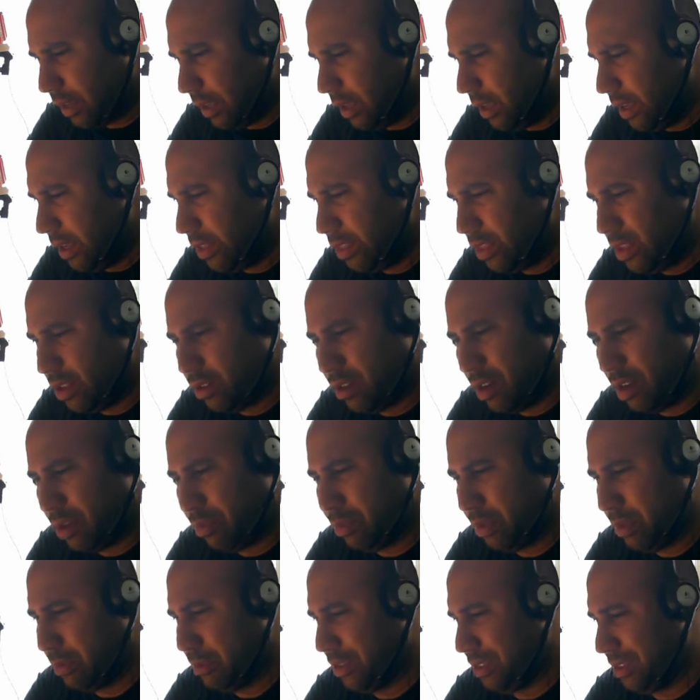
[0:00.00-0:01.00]
And they'll all
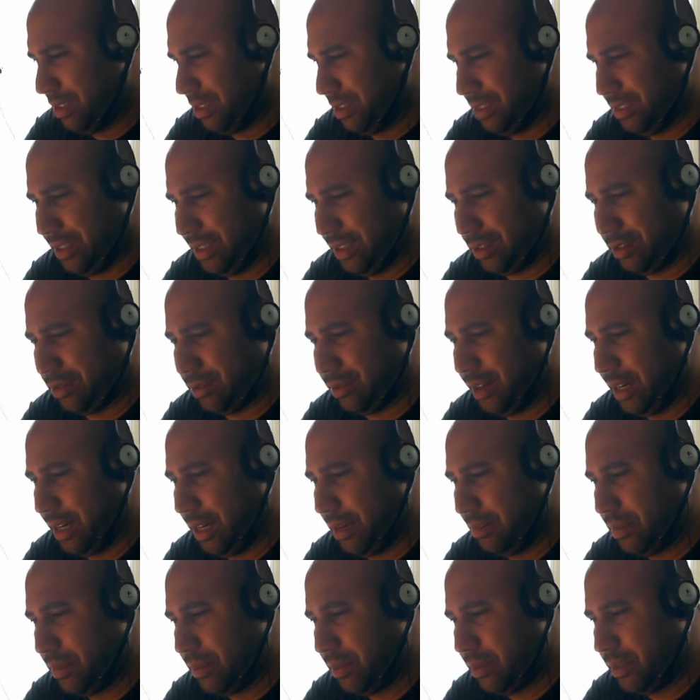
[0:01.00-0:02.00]
pretty much look like crap
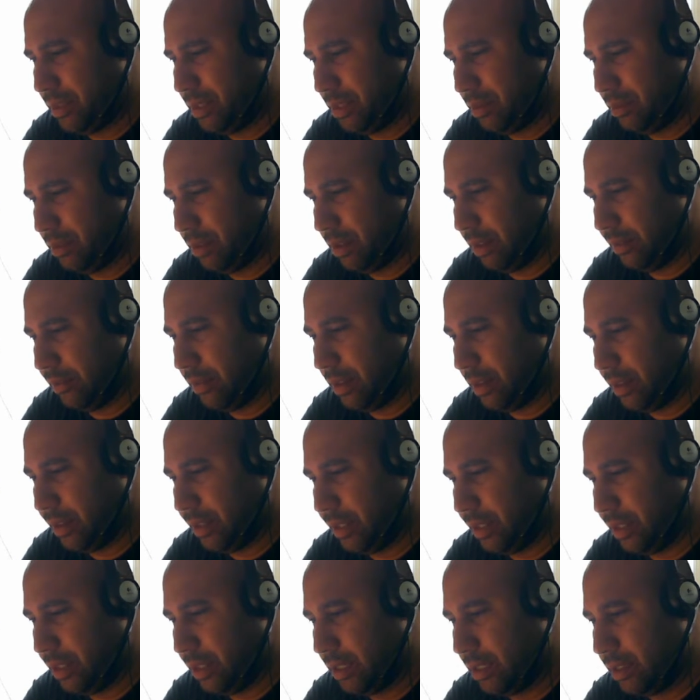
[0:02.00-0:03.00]
until I
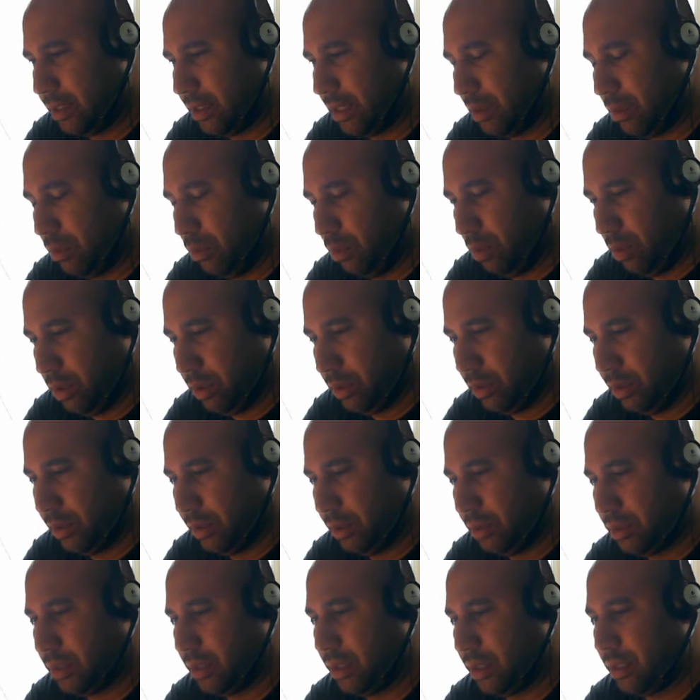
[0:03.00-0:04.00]
finally get to that one, and
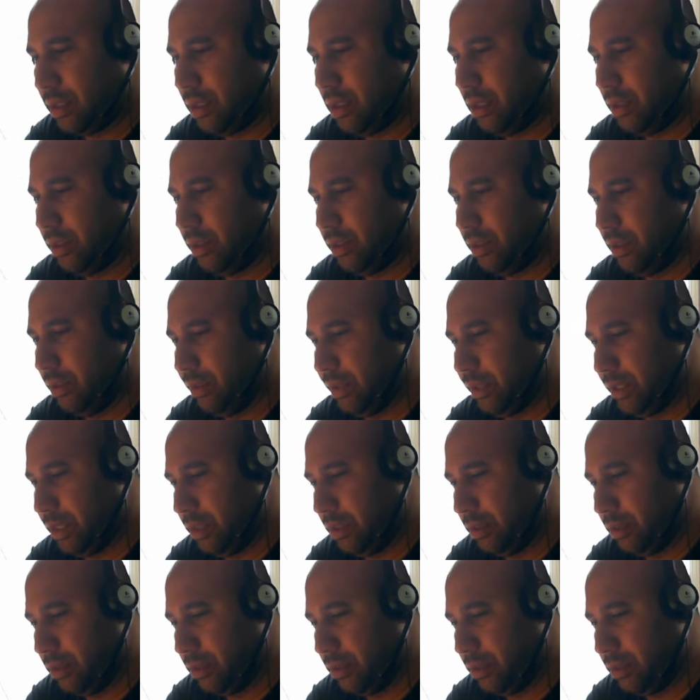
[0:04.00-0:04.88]
it's like, ah, there we go.